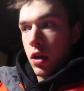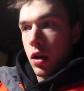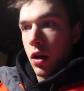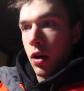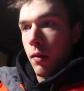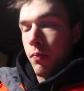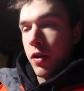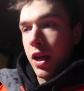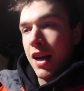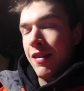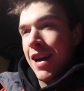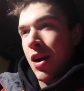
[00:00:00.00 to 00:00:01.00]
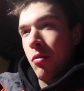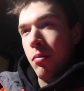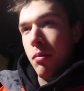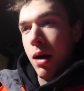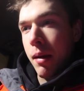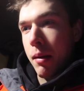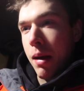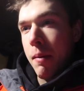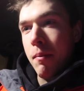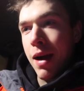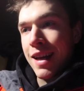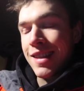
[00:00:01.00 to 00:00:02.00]
and kind of how
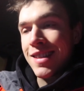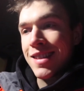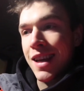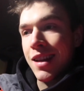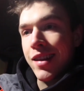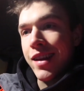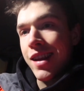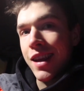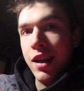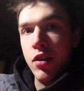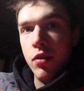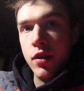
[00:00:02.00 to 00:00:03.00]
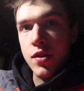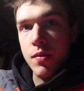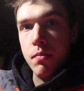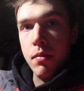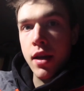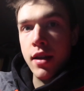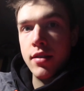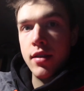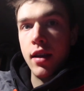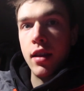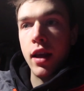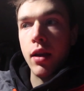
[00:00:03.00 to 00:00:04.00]
my mindset leading into this
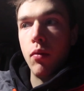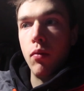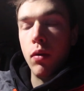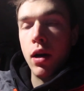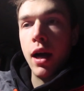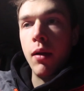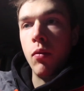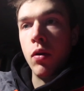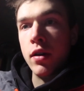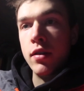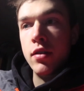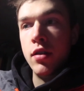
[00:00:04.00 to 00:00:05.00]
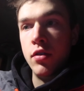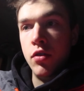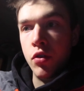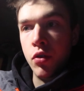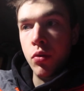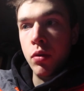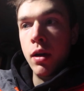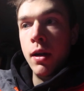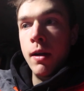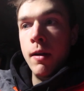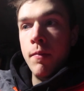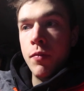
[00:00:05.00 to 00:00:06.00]
meet, and what I want to do,
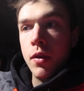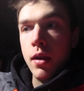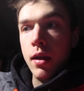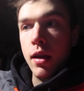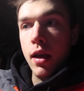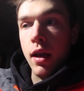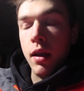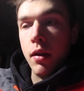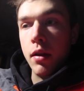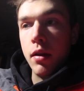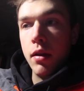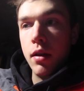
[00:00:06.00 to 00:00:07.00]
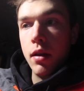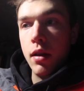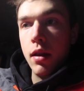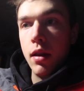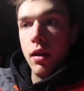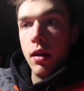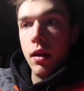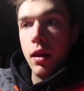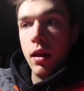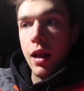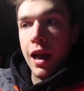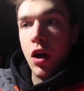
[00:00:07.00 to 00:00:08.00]
and
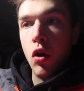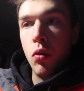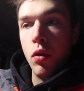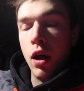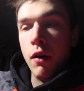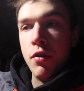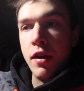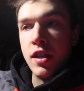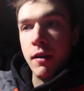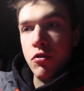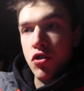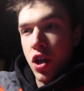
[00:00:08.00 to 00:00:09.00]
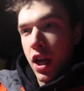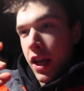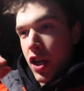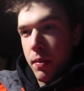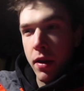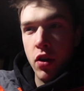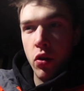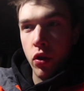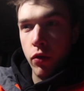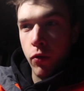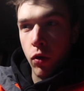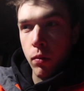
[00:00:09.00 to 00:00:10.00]
how a lot of things have changed
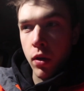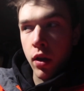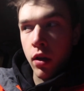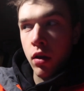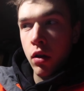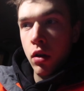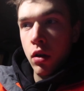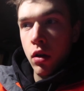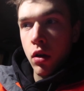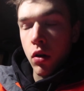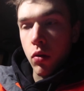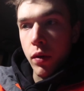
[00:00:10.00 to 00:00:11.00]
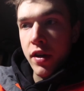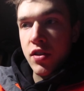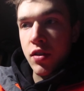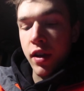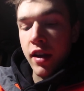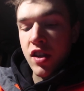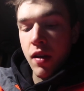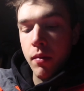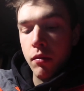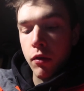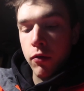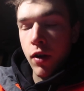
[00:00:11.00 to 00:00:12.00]
mentally for me recently as
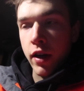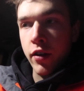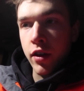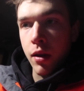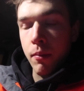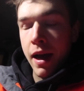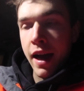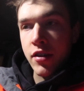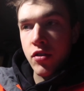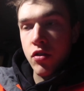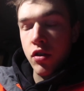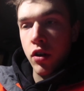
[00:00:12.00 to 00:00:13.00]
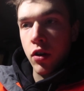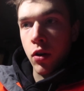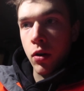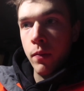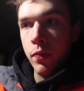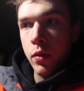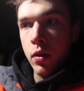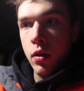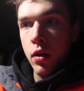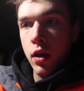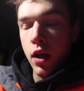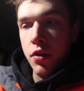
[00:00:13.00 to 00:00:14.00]
I've been reflecting on the past year
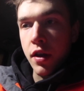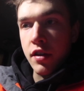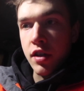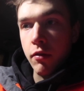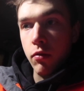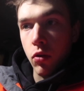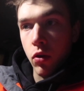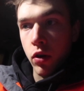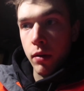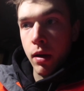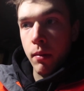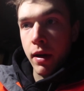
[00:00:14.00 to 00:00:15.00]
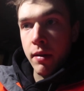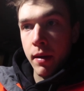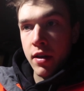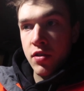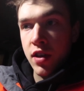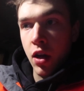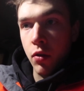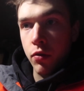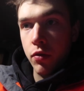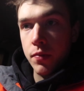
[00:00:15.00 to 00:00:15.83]
and things I've learned about myself.